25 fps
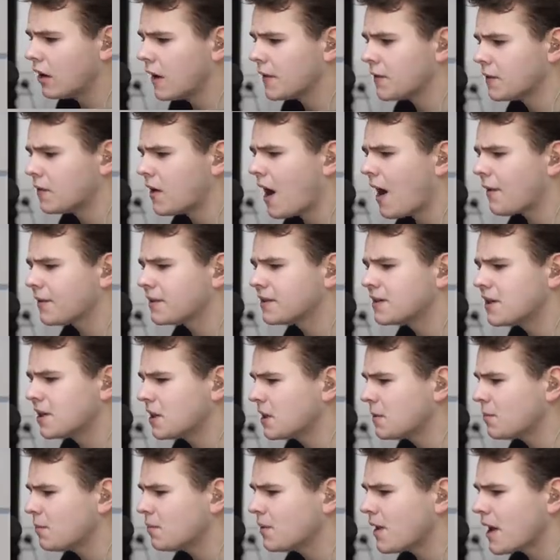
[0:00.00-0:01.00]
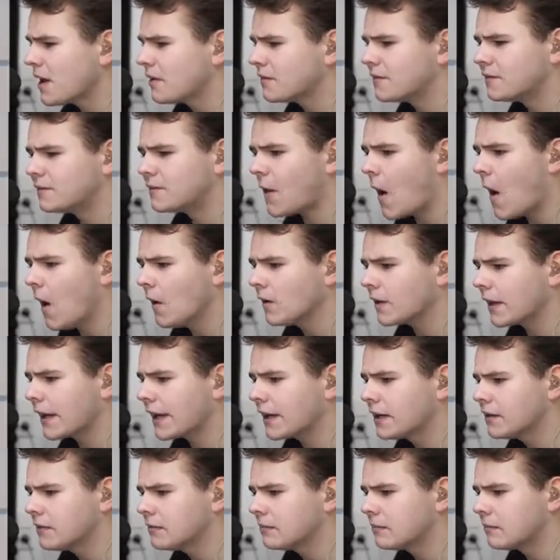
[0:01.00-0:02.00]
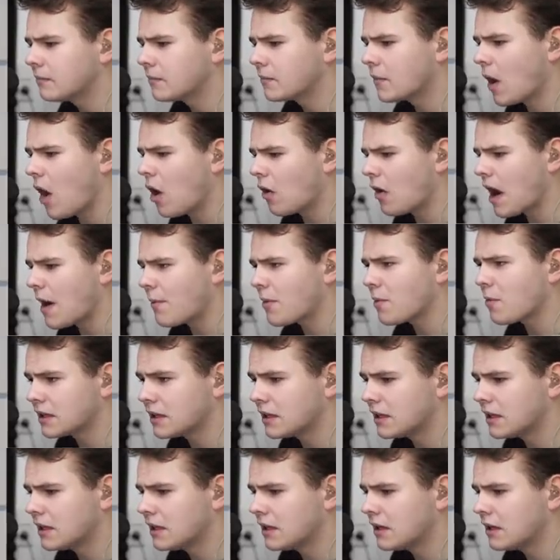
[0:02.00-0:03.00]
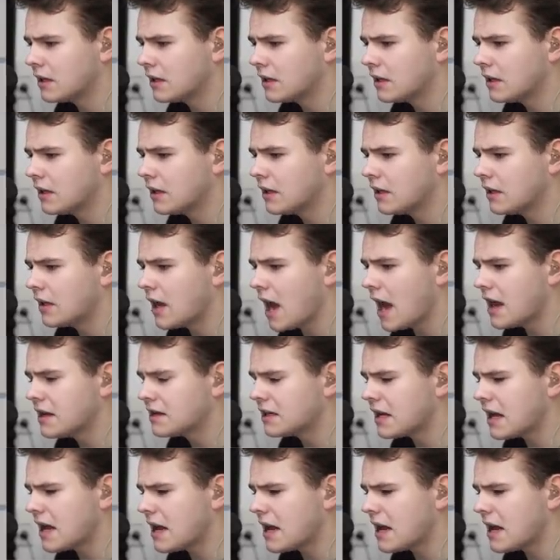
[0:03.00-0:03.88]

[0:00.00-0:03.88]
Other option, airplane falling. All right, we want that, of course. And